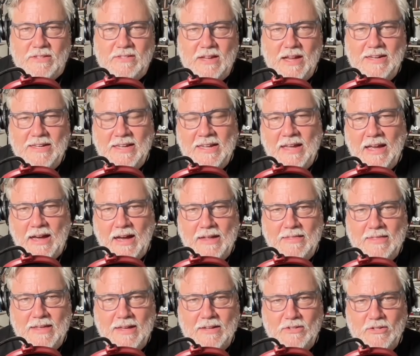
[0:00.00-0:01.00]
idea. I
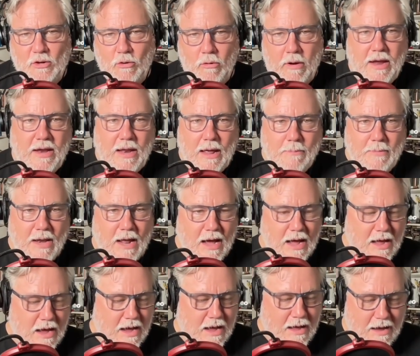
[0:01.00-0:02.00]
think it's great. I mean,
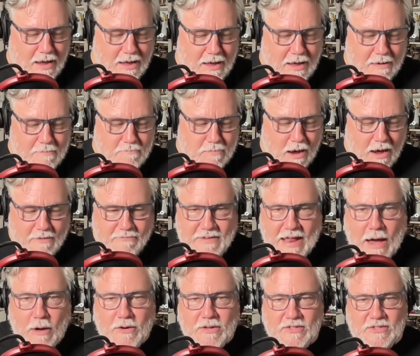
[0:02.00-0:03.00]
I've
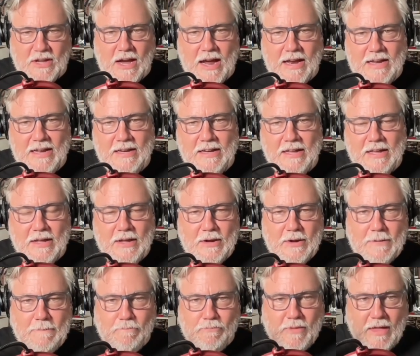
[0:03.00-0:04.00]
now decided
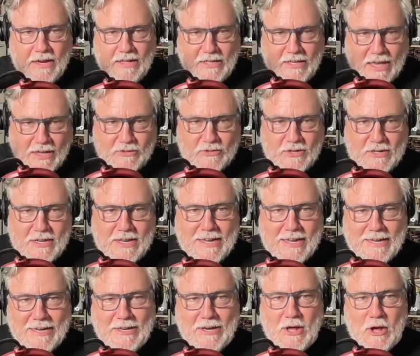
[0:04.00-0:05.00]
that yes,
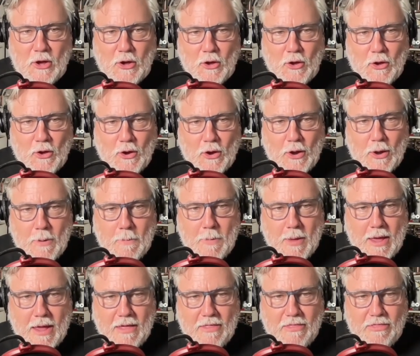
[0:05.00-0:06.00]
indeed,
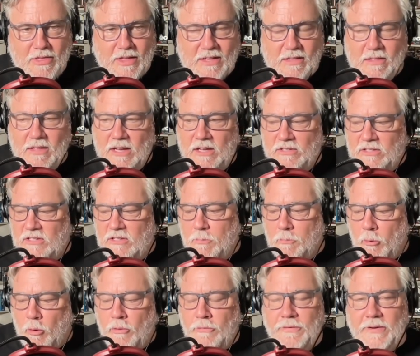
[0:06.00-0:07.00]
because it's a
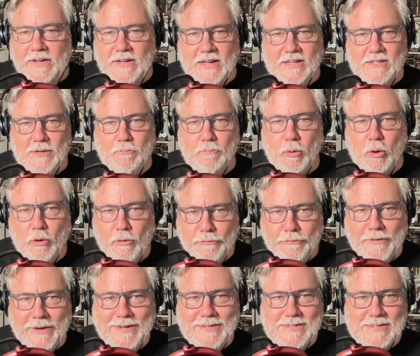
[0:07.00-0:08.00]

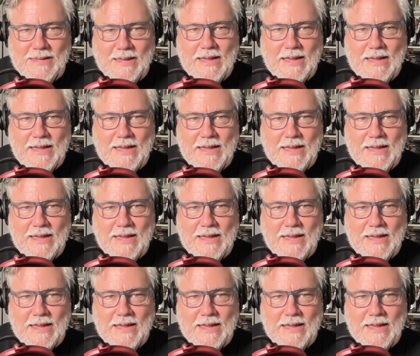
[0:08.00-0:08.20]
perfect